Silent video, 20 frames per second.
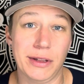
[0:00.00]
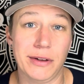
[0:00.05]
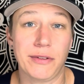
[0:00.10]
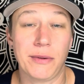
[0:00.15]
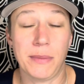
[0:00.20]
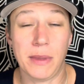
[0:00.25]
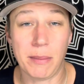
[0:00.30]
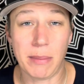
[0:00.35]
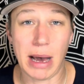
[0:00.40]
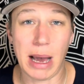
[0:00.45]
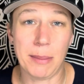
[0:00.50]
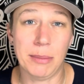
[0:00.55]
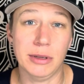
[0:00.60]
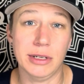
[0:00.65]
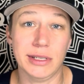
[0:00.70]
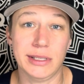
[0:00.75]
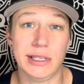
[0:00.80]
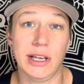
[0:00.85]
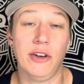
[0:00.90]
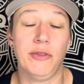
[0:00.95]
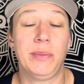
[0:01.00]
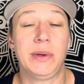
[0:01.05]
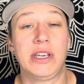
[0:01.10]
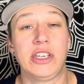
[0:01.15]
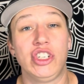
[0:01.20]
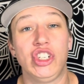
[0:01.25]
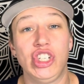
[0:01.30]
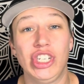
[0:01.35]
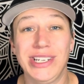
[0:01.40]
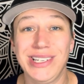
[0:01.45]
from the Bible itself,
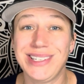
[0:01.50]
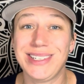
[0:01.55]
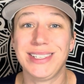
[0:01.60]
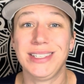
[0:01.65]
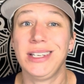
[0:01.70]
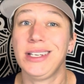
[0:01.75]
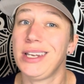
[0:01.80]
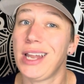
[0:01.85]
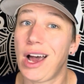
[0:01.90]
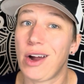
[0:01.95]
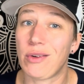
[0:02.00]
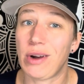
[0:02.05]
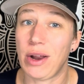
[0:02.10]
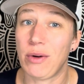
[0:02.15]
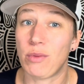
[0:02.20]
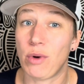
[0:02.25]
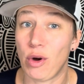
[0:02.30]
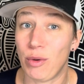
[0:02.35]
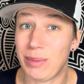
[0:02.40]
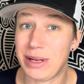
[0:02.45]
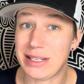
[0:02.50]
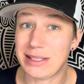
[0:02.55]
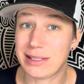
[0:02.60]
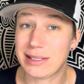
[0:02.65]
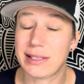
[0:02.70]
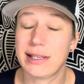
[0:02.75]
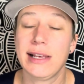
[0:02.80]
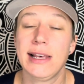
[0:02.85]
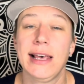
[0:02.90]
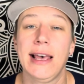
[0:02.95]
because Jesus did not write
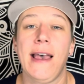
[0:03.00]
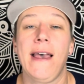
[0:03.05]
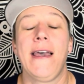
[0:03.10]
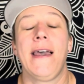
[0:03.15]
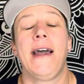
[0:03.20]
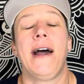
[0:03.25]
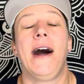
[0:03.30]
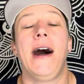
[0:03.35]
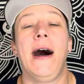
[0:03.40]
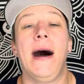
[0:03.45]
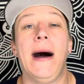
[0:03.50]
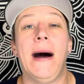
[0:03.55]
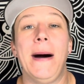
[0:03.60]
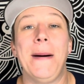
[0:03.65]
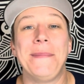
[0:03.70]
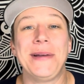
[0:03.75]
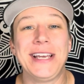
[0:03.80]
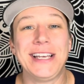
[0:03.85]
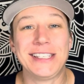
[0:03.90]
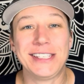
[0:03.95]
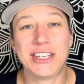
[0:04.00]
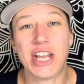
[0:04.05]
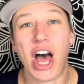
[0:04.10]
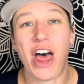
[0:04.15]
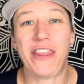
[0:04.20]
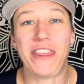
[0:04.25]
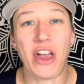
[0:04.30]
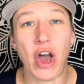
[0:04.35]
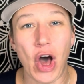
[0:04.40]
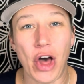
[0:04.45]
Romans. He is
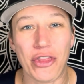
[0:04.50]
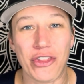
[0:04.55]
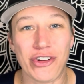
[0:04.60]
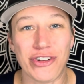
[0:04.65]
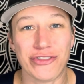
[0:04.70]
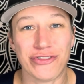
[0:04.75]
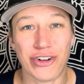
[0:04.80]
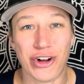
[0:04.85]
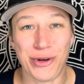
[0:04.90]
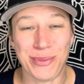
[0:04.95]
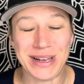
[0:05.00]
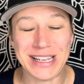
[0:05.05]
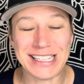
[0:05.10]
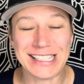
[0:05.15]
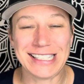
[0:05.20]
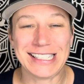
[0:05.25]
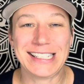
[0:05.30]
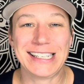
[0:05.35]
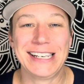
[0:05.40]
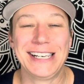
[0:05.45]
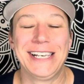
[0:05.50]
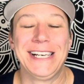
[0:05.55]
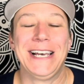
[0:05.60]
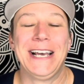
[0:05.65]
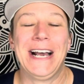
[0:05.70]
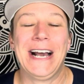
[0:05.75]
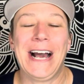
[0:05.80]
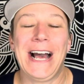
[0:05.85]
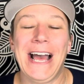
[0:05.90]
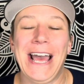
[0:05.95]
not the author of Romans.
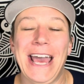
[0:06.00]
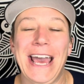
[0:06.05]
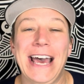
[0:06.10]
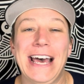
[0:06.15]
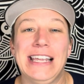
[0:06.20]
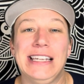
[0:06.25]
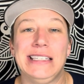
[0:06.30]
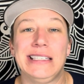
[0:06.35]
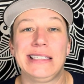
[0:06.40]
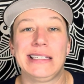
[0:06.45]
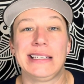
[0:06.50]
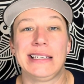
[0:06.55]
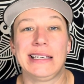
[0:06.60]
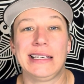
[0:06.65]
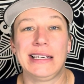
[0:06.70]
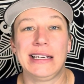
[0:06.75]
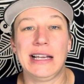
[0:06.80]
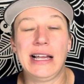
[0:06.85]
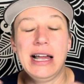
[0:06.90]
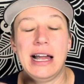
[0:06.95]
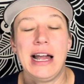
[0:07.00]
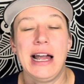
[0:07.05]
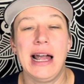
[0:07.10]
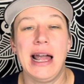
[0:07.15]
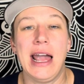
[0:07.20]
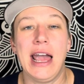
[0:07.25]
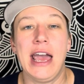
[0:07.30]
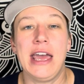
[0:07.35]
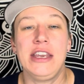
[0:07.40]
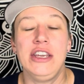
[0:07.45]
And
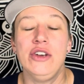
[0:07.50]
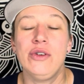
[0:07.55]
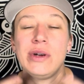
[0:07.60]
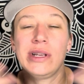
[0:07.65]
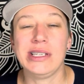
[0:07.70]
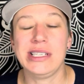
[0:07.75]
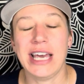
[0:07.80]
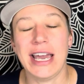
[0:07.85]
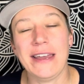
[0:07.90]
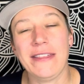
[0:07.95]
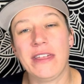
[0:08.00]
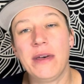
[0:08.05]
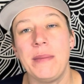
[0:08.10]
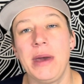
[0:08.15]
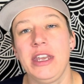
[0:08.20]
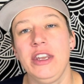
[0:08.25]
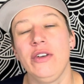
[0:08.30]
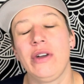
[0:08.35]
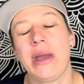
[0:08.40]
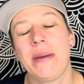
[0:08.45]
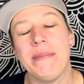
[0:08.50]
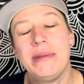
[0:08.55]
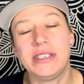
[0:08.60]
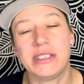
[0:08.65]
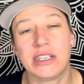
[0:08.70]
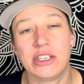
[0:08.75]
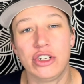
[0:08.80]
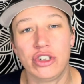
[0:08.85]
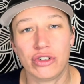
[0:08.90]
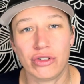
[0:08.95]
you can take them and you can
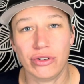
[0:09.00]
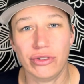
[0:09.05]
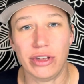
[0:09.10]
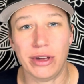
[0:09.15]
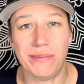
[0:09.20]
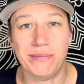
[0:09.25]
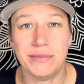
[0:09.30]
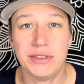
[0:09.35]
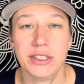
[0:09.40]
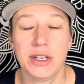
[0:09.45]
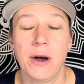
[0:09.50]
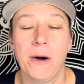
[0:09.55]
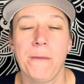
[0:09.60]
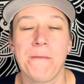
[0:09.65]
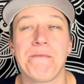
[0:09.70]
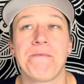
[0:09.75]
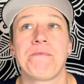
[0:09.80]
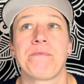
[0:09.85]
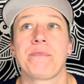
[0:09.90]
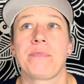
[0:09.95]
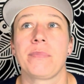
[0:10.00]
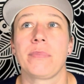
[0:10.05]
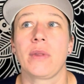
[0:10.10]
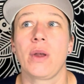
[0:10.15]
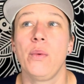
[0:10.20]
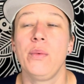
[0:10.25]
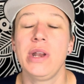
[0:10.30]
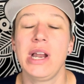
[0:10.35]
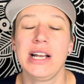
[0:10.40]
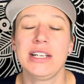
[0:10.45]
misconstrue them. So
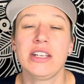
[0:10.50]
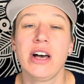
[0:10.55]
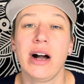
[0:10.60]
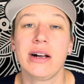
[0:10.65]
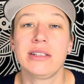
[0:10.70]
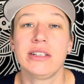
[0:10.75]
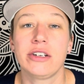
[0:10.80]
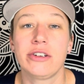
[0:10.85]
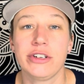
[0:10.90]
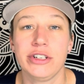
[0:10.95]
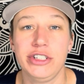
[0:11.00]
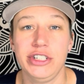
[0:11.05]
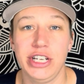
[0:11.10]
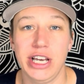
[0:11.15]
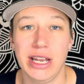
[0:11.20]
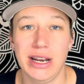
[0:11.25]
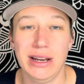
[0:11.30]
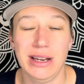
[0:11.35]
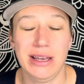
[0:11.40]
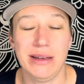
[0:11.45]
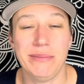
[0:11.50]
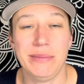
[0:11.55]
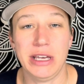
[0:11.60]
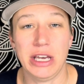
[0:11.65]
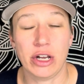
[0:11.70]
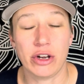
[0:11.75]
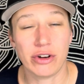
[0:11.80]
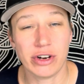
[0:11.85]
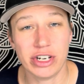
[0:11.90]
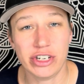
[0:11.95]
when I talk to Christianity and being
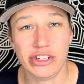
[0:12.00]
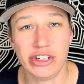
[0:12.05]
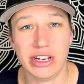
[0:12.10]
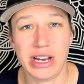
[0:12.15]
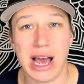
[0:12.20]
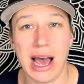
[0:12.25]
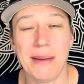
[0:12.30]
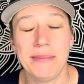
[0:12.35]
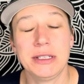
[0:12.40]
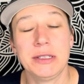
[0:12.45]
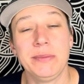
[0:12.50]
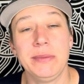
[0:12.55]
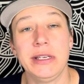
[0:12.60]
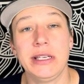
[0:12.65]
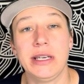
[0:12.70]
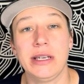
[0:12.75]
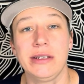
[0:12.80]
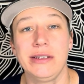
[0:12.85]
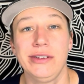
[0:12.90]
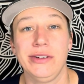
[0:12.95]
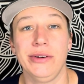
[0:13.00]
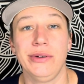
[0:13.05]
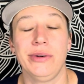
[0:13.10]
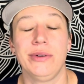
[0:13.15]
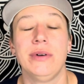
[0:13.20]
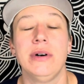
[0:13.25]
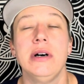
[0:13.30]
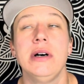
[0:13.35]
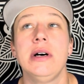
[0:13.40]
Christian, I'm speaking to